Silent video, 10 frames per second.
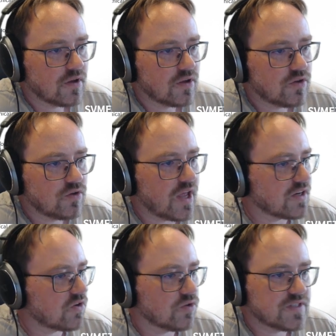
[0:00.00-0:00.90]
You
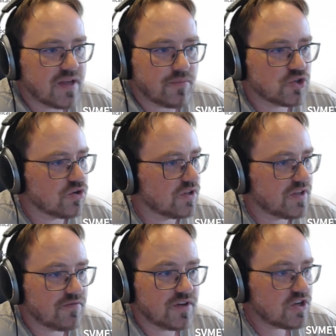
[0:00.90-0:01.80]
get conceptual
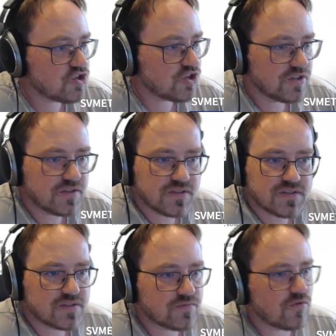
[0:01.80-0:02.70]

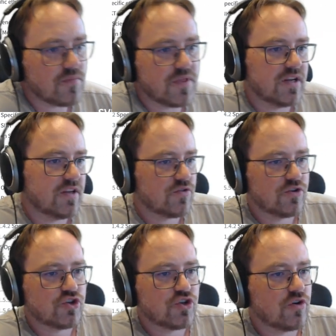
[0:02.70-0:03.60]
definitions from the
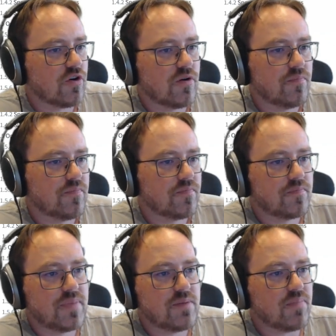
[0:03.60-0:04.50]
literature.
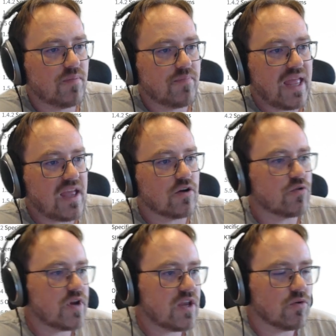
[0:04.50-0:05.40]
People may
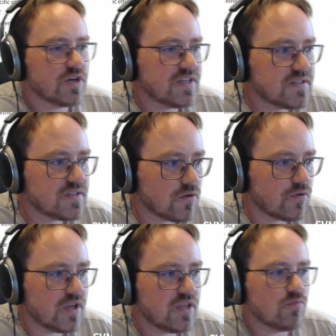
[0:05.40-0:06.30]
agree or
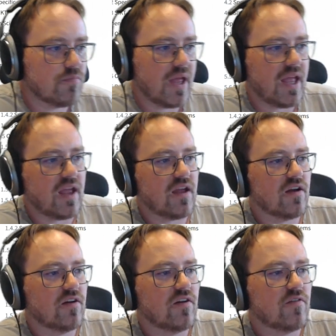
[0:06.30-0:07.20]
disagree. You
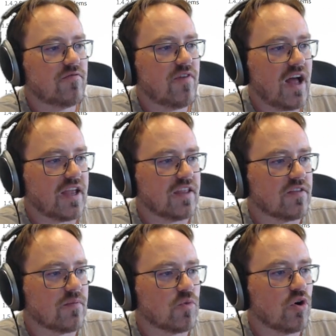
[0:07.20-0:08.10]
may
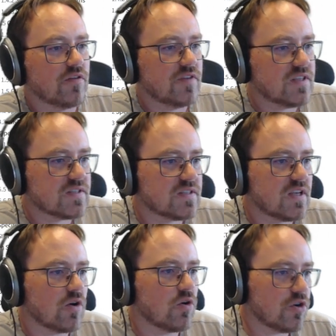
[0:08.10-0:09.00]
find them
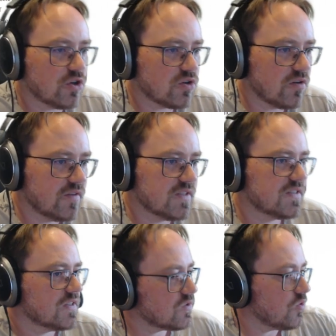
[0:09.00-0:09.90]
convincing or not
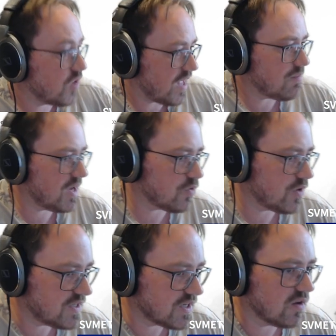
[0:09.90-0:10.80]
convincing. So you can be
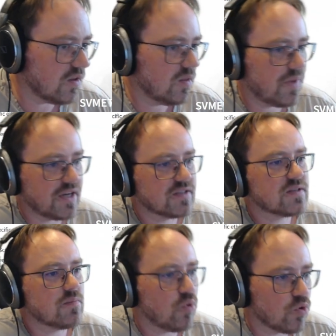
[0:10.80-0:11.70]
critical, but
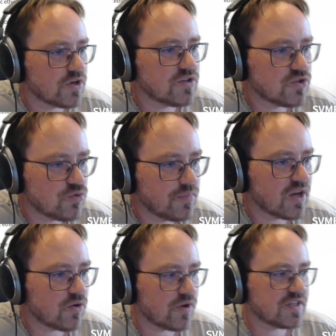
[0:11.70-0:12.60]
it's important to
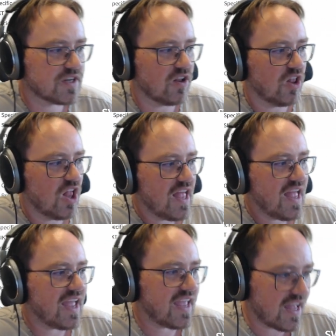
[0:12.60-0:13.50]
be critical
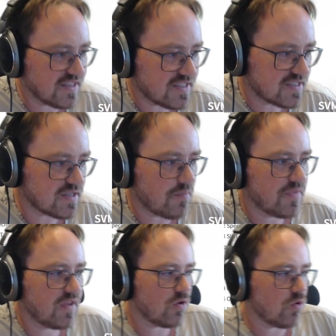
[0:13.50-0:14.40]
against
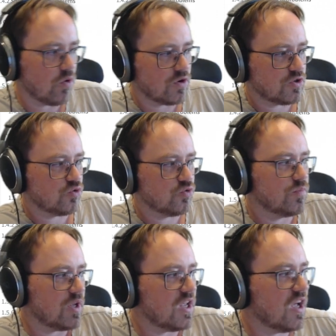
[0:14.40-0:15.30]
something or to
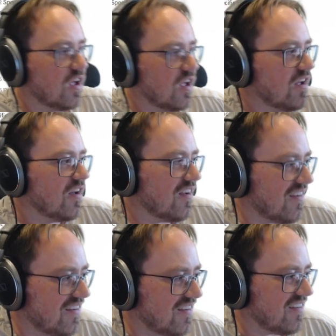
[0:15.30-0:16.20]
be
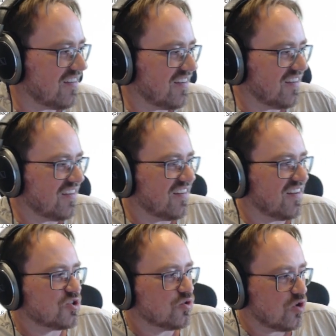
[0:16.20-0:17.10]

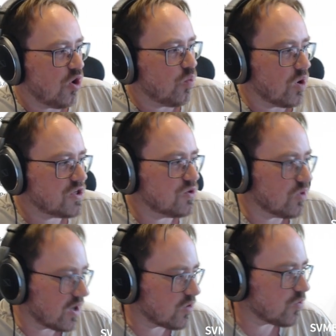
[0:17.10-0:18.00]
to know what
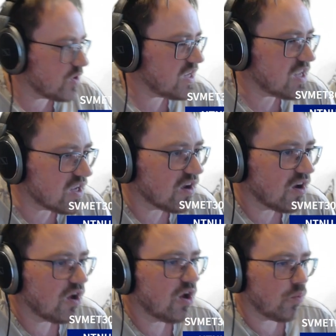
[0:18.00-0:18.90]
you agree
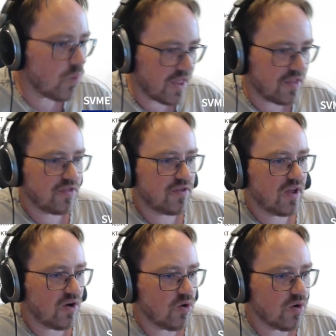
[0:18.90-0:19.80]
with
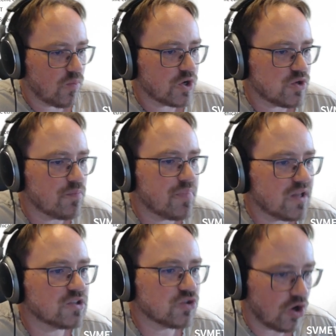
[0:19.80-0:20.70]
or what you
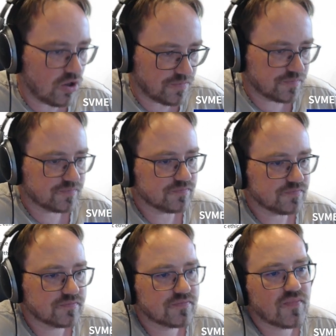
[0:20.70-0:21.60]
build on.
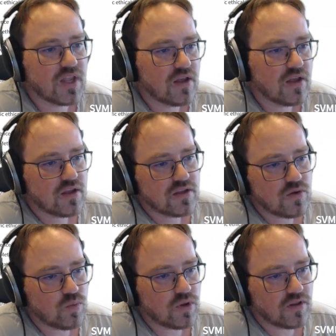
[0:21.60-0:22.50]

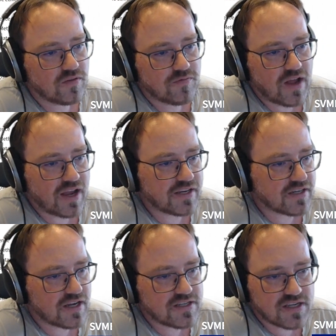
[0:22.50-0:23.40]
You will
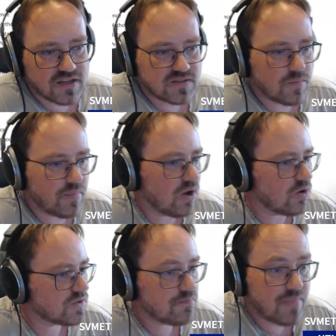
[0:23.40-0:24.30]
find ideas
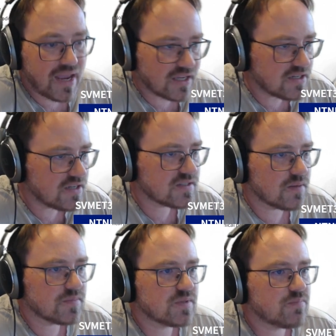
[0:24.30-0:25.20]
about
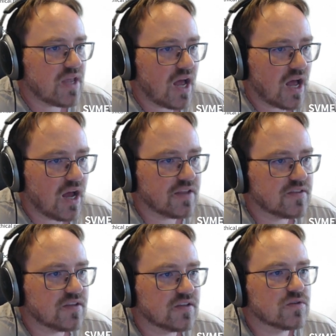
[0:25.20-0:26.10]
mechanisms
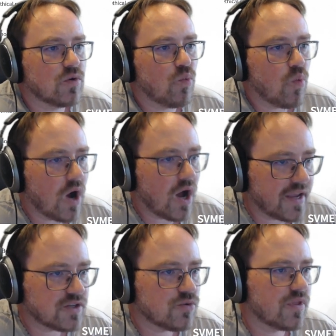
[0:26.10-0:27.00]
behind this. So
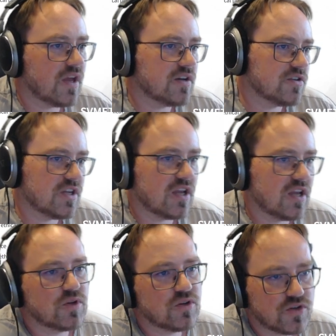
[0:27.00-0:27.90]
why do the
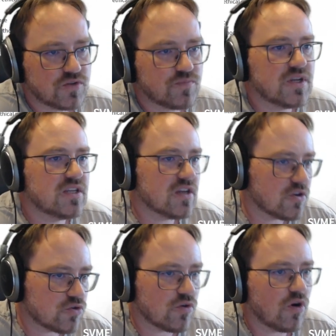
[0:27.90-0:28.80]
entertainment
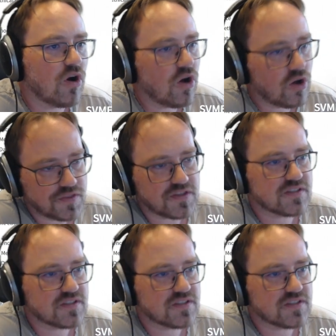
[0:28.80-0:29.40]
media draw on these